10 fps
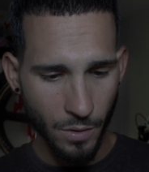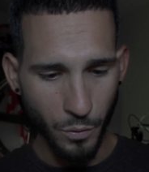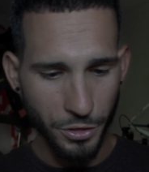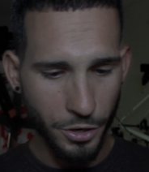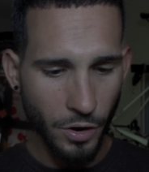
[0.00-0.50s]

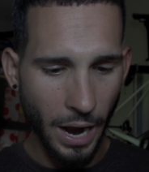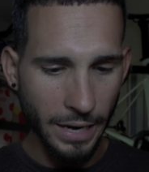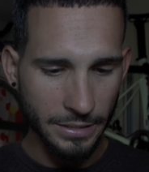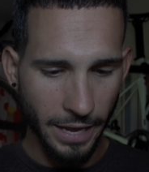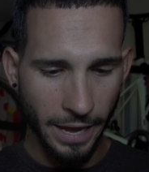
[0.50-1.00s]
with you
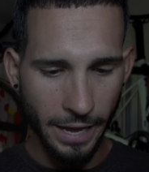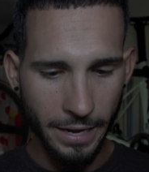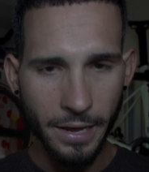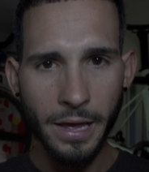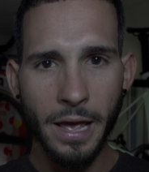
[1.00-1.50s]
guys,
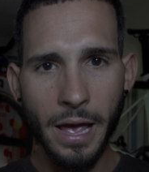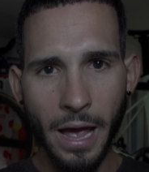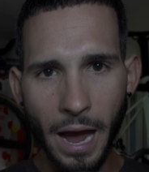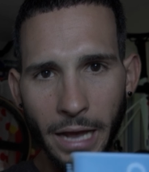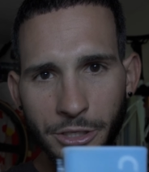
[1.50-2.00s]
and
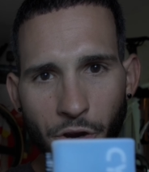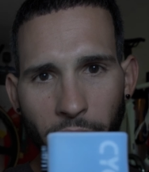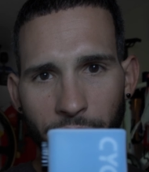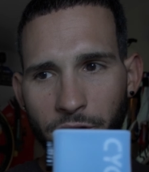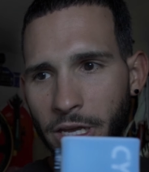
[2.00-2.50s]
as you
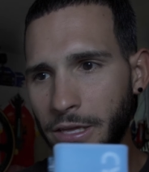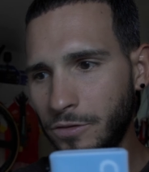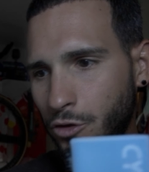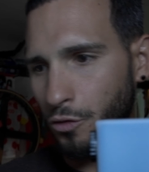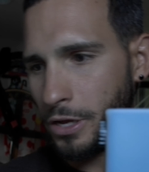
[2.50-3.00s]
can see,
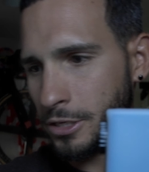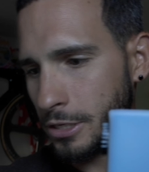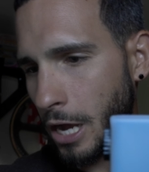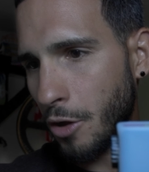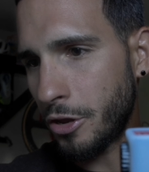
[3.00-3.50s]
so this
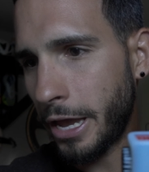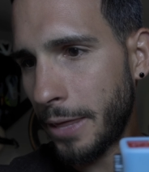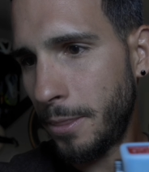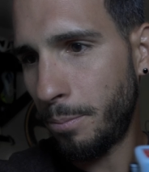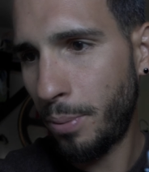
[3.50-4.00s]
is how you
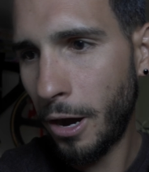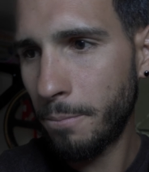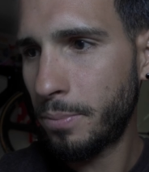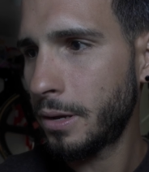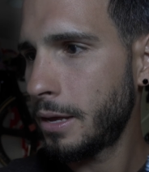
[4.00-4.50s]
get the
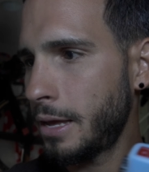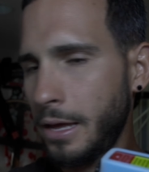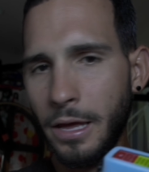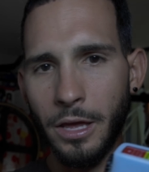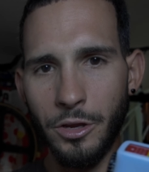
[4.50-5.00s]
pump.
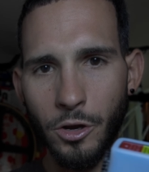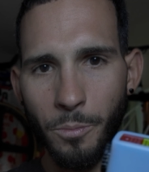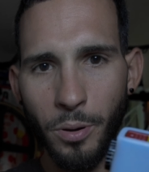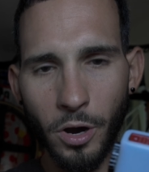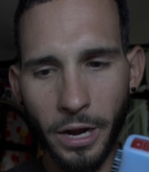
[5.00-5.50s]
You
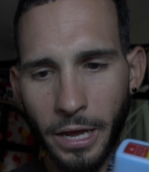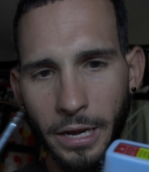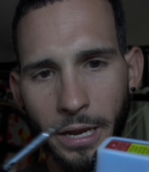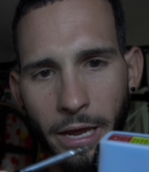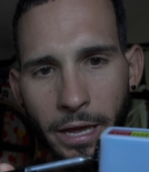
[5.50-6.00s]
put
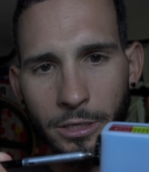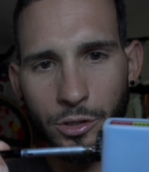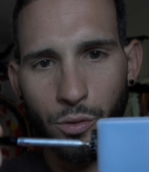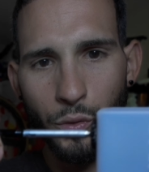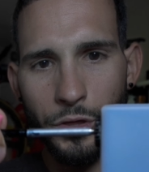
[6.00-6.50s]
it
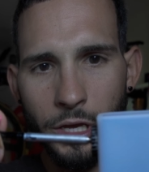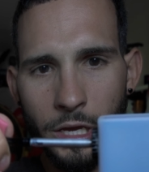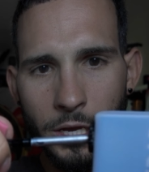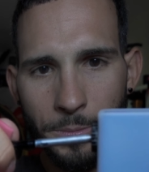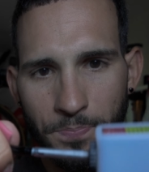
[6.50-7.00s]
into
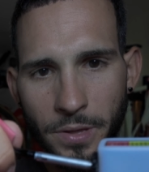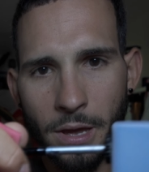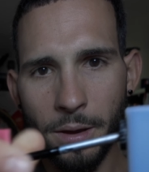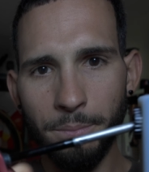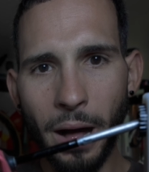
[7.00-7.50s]
the
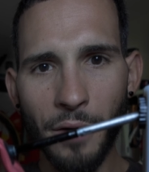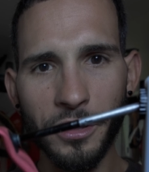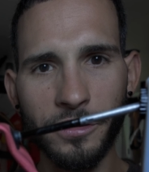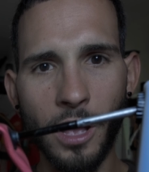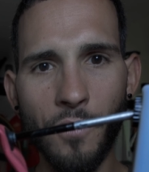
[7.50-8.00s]
valve
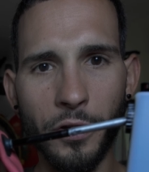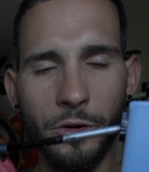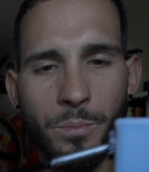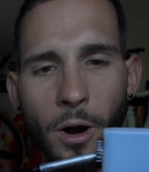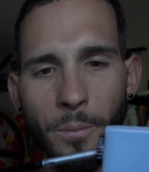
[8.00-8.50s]
itself when
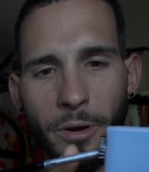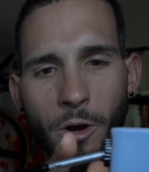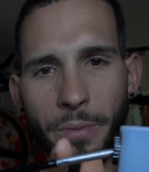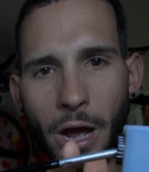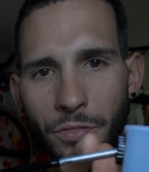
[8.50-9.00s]
you pump it
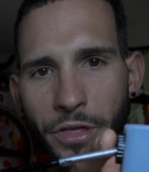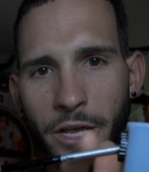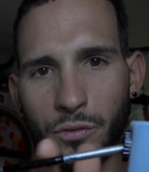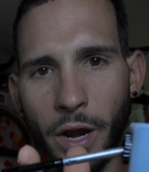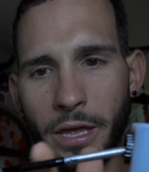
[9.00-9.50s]
up. Now
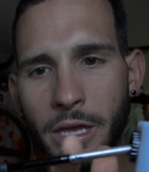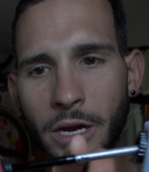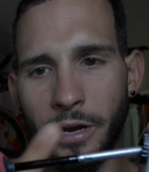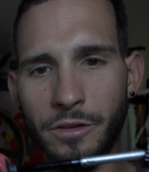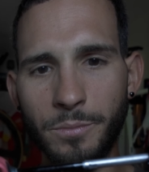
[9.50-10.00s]
this right
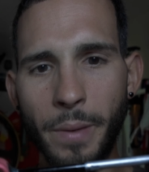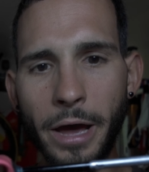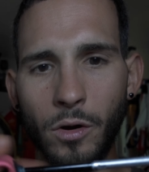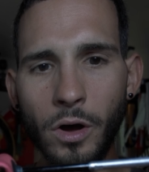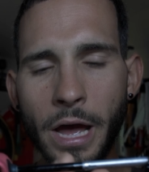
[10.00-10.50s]
here is
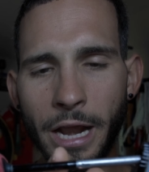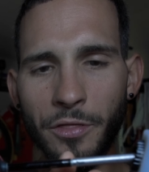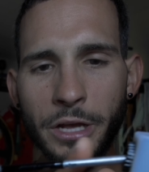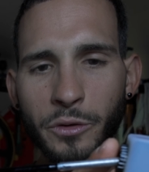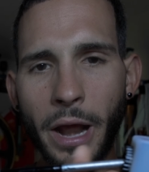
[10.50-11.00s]
metal. Now
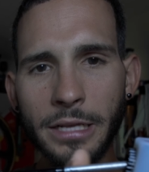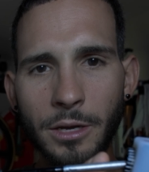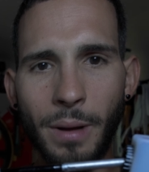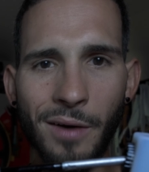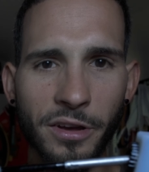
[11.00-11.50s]
this one has a
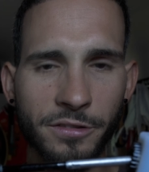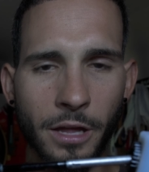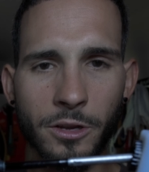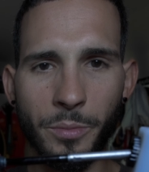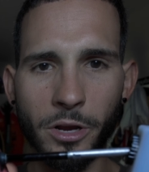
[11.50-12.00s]
valve
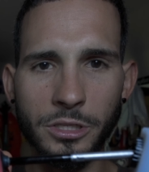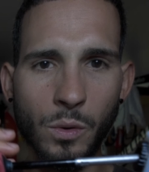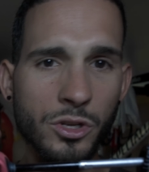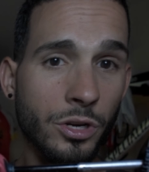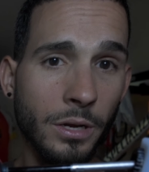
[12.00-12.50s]
extender because it
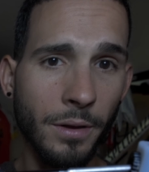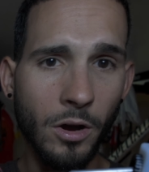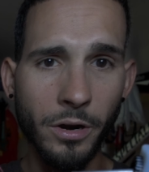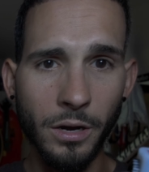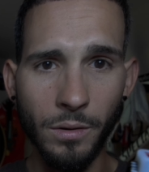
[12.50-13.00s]
was on
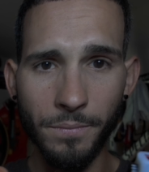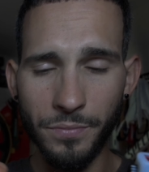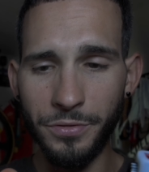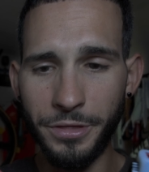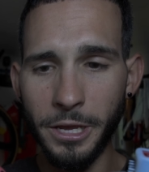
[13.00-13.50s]

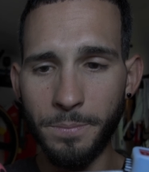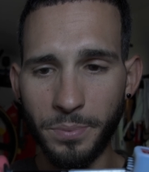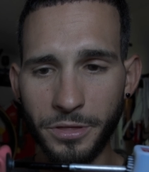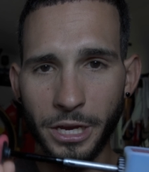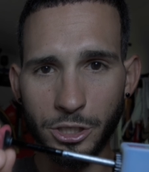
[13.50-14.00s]
a
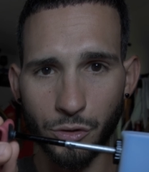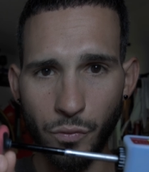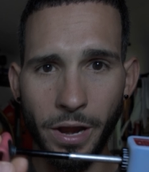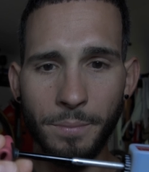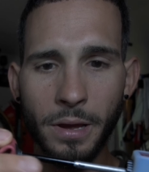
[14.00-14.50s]
deep dish
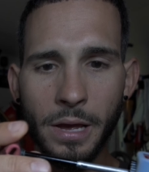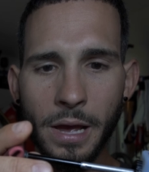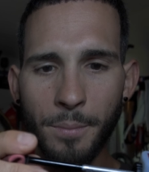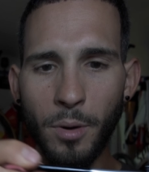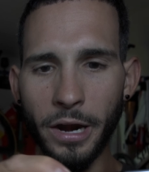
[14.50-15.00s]
rim,
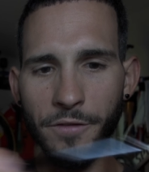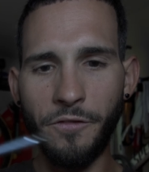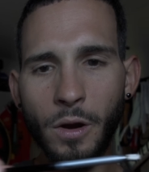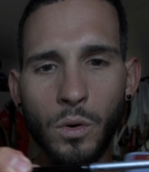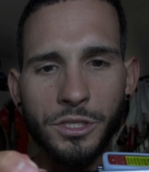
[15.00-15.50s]
but if
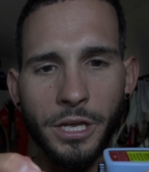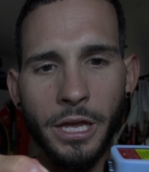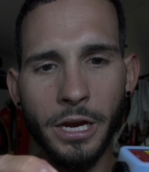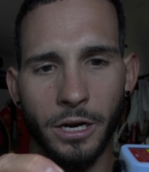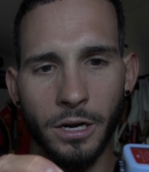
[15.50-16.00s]
it was
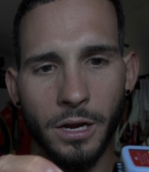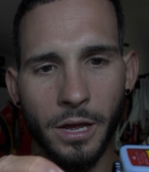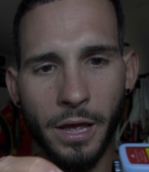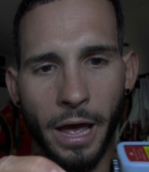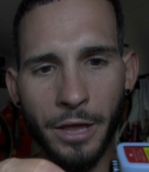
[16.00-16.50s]
here
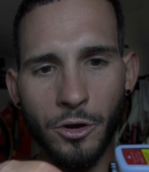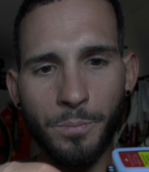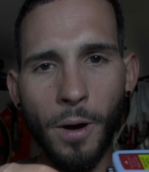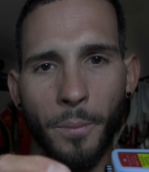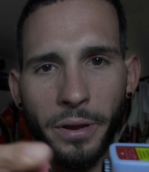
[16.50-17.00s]
and you're
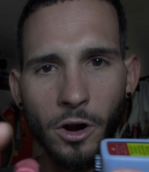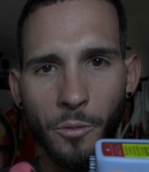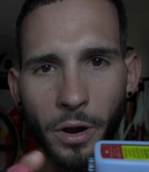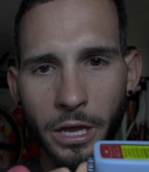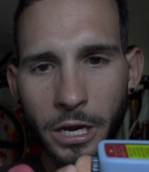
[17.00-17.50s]
pumping it
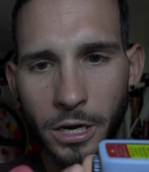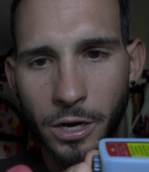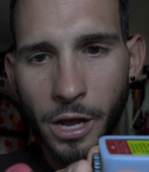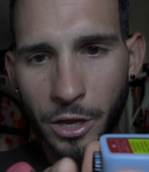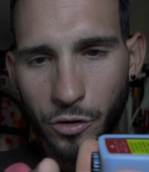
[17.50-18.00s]
up right
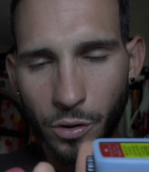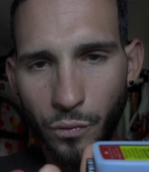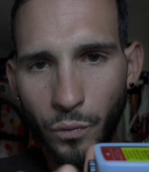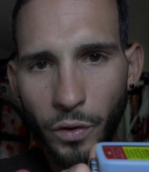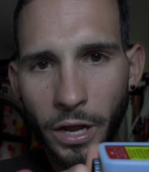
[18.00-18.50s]
here, you're
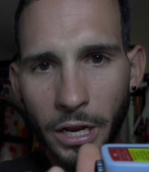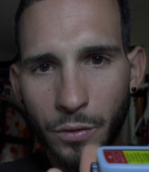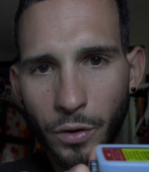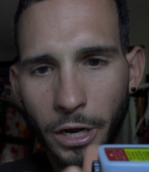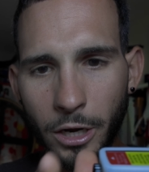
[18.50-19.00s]

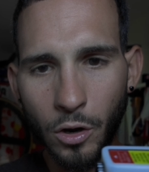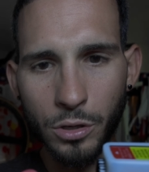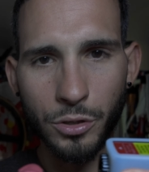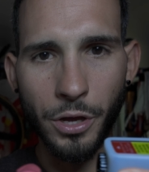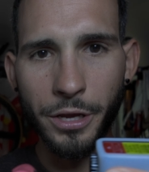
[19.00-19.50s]
really
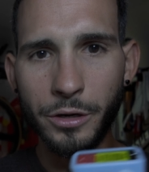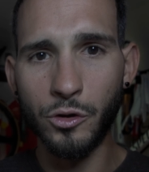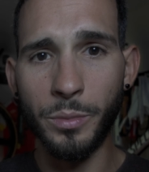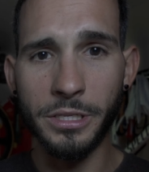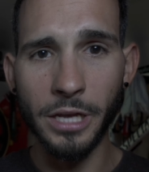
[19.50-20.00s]
close to the inner
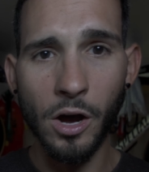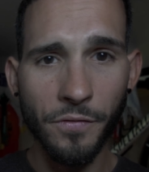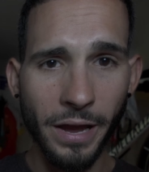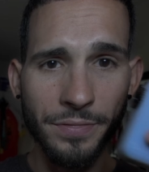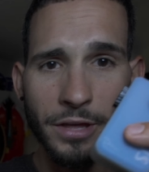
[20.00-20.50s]
tube
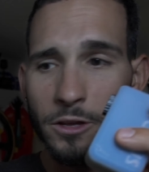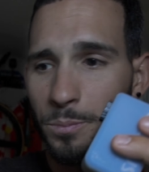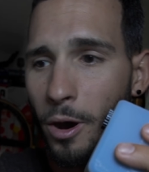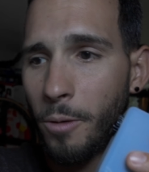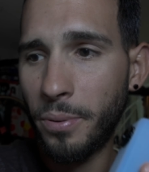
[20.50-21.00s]
itself. And this
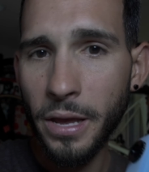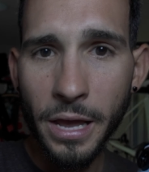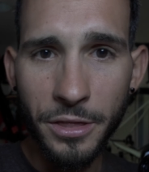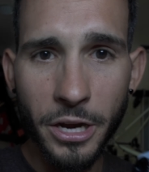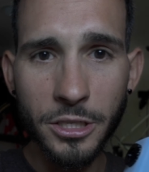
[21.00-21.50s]
pump,
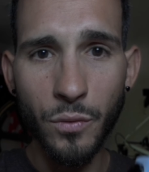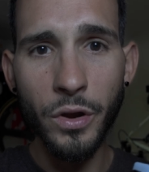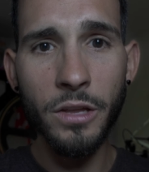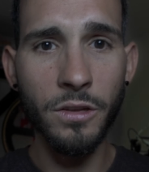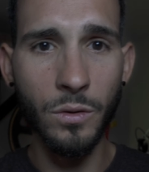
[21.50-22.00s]
there's a
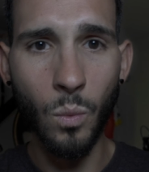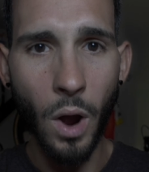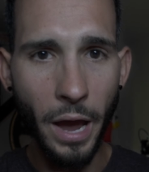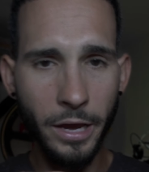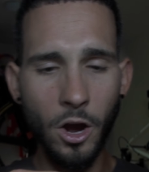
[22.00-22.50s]
reason
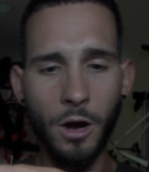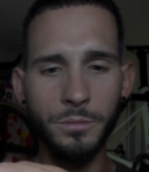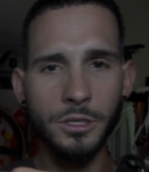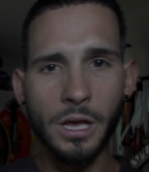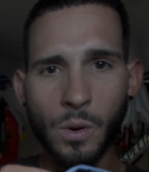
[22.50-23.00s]
why it
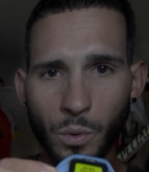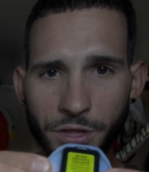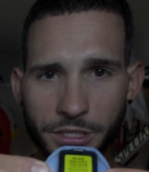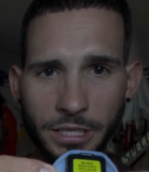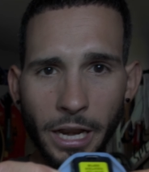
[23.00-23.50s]
comes with
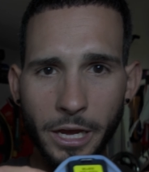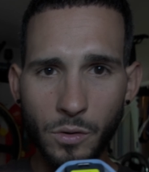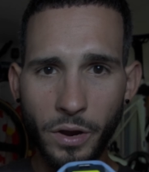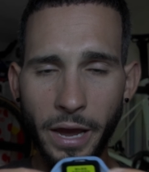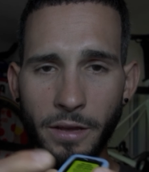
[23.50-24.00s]
the
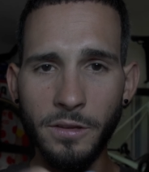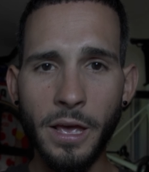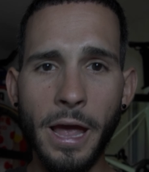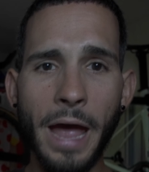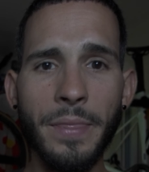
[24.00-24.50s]
silicone case,
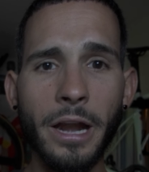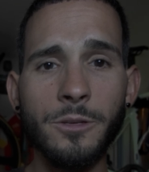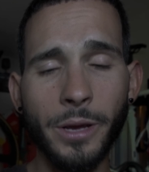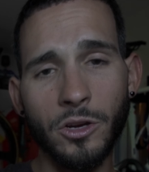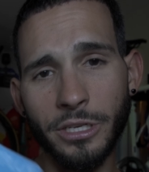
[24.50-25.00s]
and that is
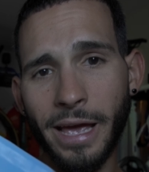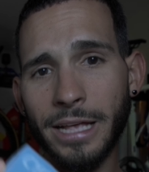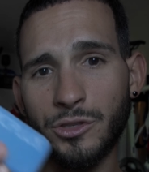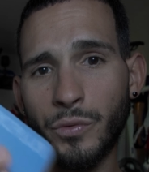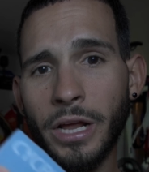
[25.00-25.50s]
because it
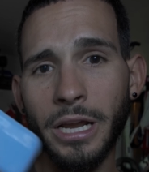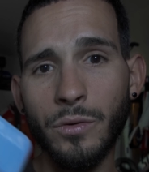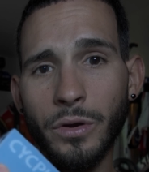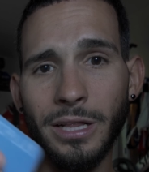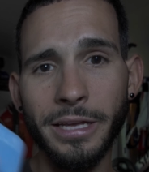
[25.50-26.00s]
gets
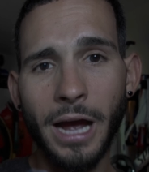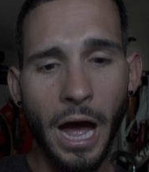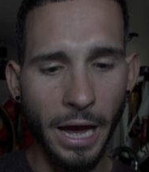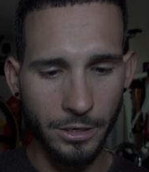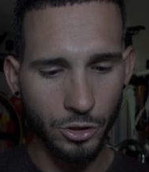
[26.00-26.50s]
really
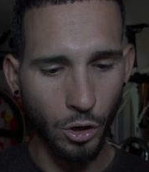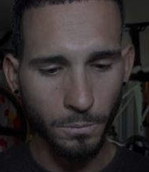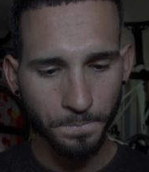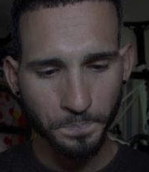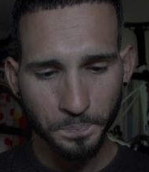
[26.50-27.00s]
hot. So